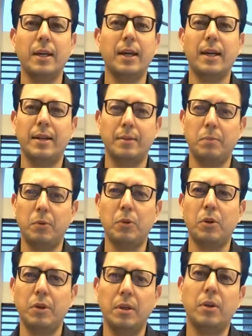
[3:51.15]
I had put
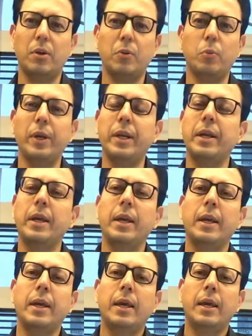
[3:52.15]
on a lot of weight,
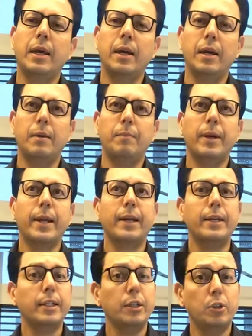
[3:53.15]
uh, but I
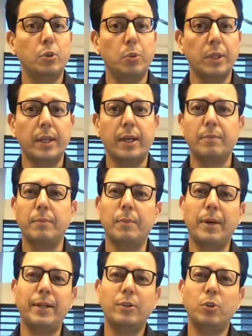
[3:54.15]
continued doing that. My
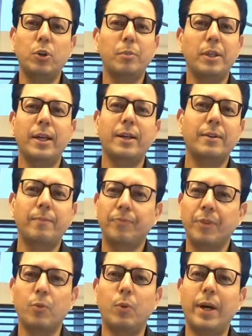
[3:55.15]
mind told me that
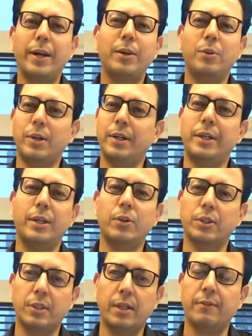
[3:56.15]
why are you hurting
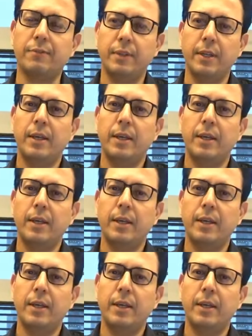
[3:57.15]
yourself?